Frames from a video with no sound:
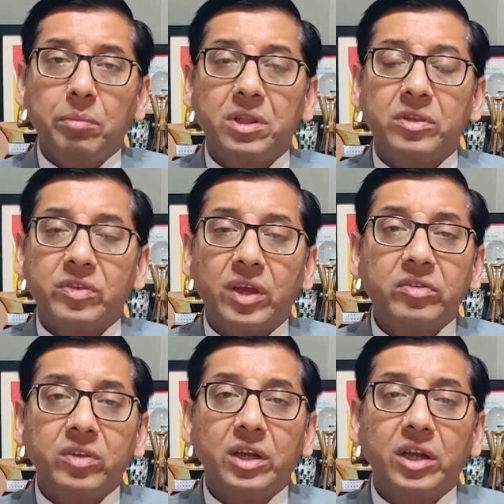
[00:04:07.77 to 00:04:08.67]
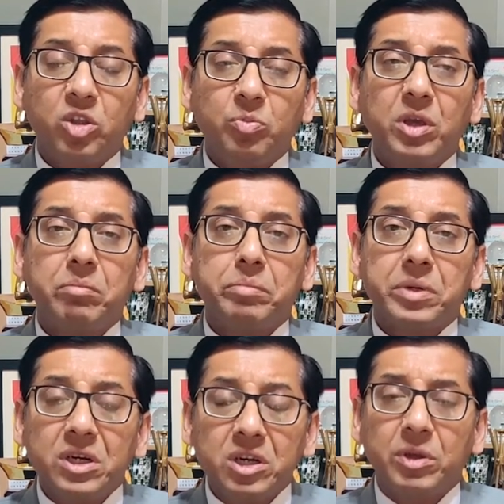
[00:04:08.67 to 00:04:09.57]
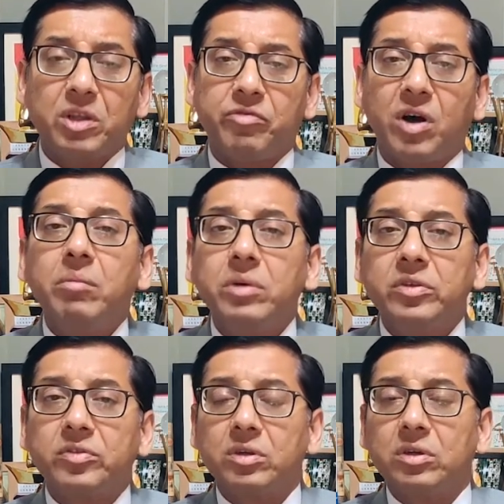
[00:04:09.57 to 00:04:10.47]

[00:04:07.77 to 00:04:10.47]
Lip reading: in the sense that it is being burned by the farmers